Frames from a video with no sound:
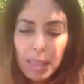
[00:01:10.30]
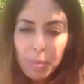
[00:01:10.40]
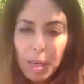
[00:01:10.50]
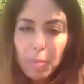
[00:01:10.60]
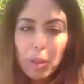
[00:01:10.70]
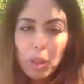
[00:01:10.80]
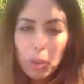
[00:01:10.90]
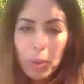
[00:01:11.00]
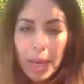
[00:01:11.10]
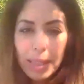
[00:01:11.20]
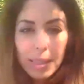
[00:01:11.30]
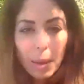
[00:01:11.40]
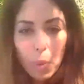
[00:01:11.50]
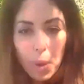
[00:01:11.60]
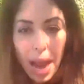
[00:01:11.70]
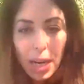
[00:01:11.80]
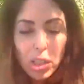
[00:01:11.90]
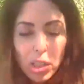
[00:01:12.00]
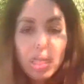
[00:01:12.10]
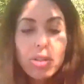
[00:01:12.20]
people do get some
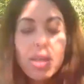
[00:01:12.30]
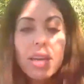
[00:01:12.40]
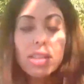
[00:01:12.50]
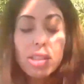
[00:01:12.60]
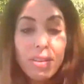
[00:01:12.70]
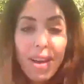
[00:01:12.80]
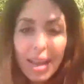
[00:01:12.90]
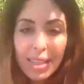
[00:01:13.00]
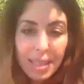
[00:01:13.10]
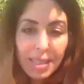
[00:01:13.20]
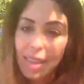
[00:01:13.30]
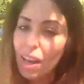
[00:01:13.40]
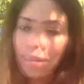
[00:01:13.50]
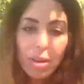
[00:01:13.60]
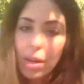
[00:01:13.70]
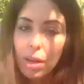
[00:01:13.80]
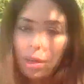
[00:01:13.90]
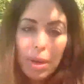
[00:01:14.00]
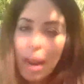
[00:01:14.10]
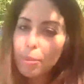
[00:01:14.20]
reaction to the, to the vaccine itself,
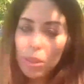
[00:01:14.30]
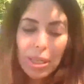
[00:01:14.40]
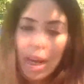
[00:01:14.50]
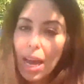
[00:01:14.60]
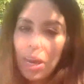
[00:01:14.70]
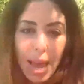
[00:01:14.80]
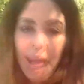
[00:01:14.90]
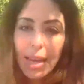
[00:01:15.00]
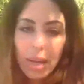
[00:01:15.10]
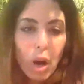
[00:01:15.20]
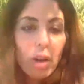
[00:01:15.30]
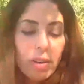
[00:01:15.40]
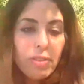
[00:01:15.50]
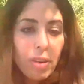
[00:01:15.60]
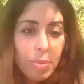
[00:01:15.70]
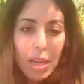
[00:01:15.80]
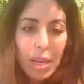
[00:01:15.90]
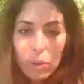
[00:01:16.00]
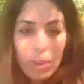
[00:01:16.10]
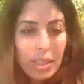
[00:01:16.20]
but absolutely not. You can't get COVID from the influenza